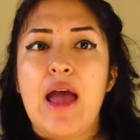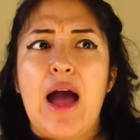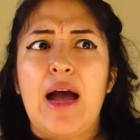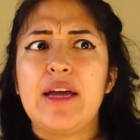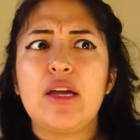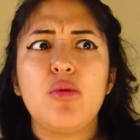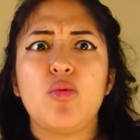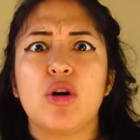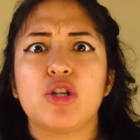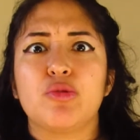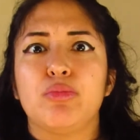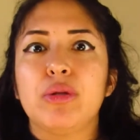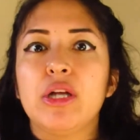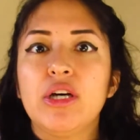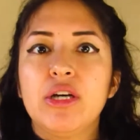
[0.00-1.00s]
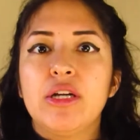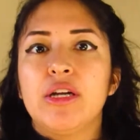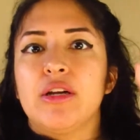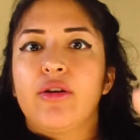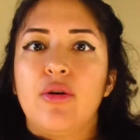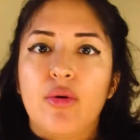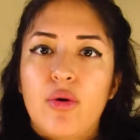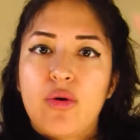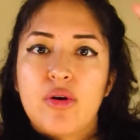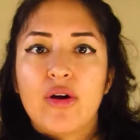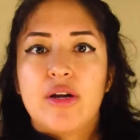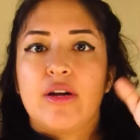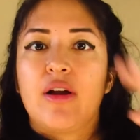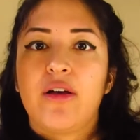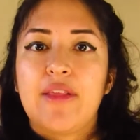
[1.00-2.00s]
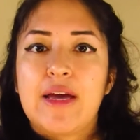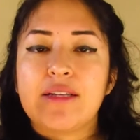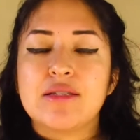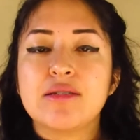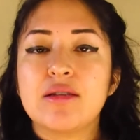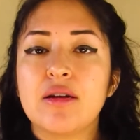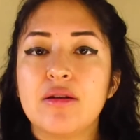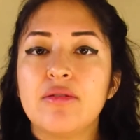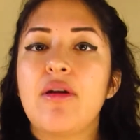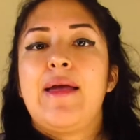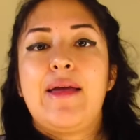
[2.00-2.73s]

I can watch blood and gore and all that stuff